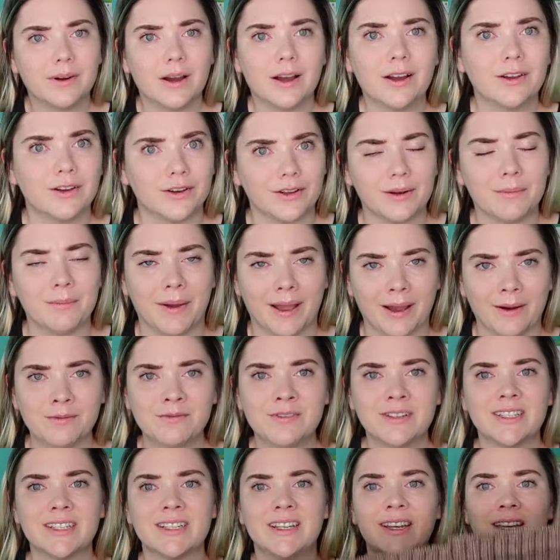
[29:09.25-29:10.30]
a good
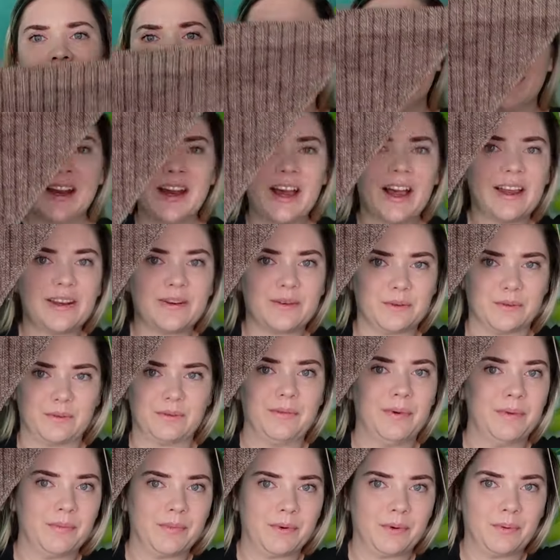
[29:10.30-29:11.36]
amount. I don't
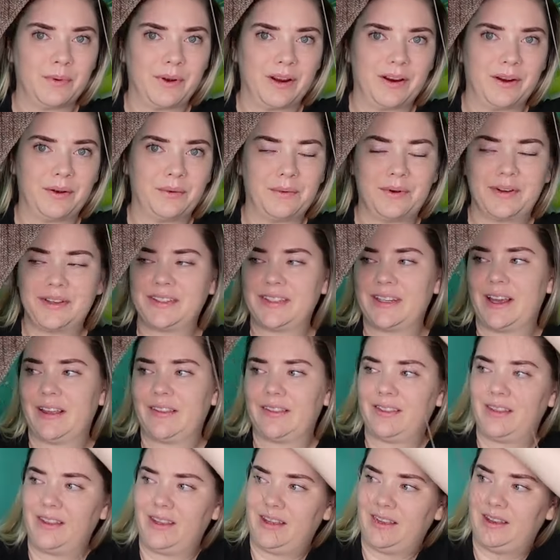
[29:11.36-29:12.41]
remember where I was at
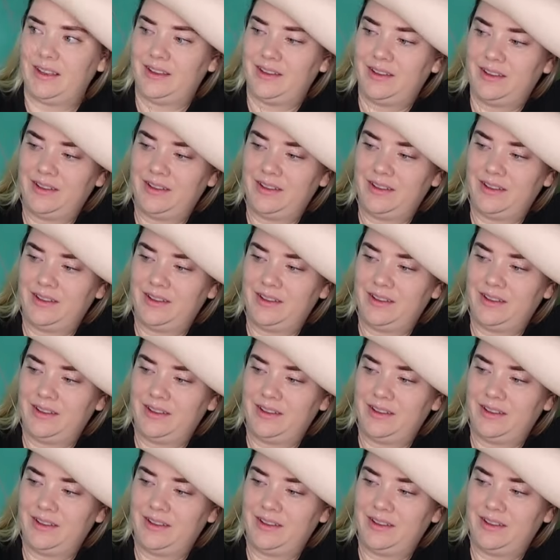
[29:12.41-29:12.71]
the